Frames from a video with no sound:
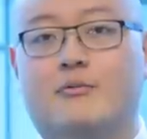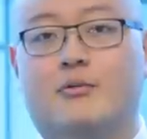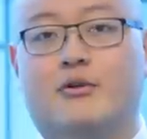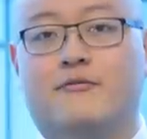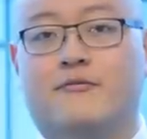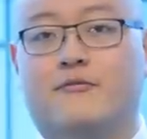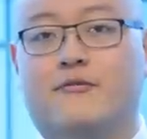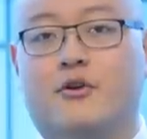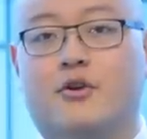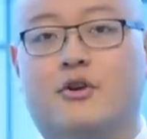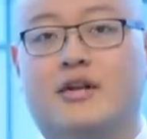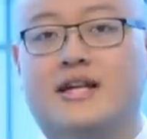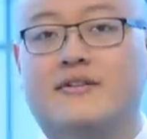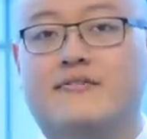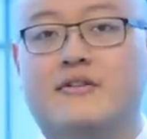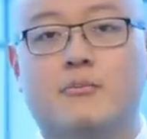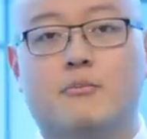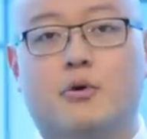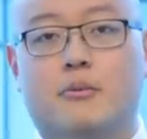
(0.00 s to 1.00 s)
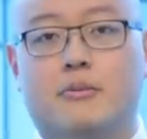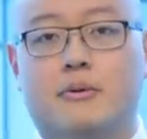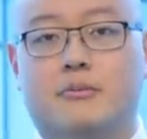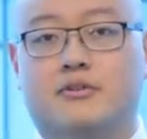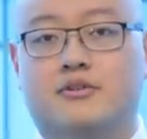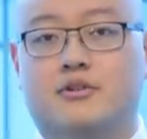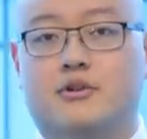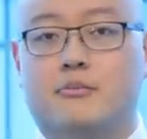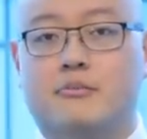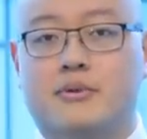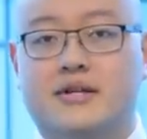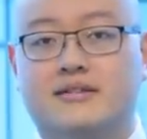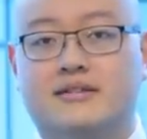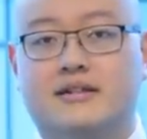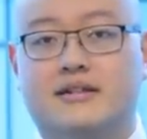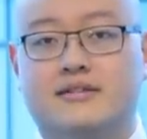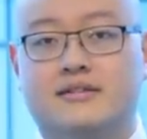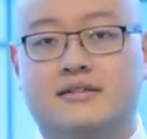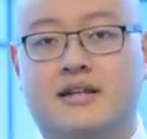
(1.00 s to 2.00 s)
refer even more people to your
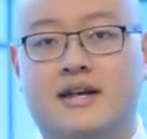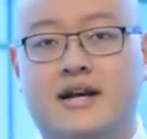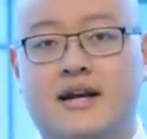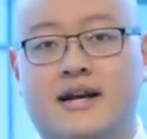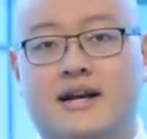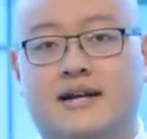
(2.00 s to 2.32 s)
business